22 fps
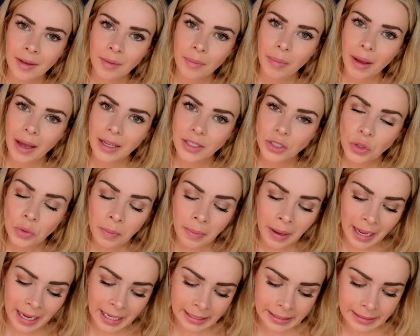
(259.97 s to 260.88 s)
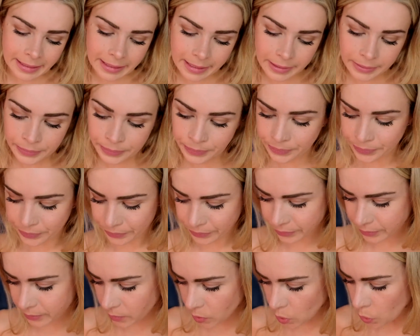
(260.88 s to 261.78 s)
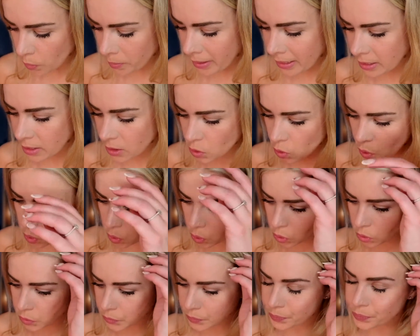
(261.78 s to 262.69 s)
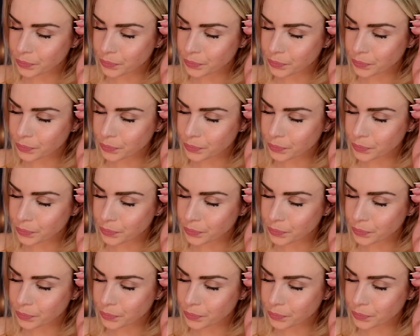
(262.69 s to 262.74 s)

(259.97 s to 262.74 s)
But I don't mind at all.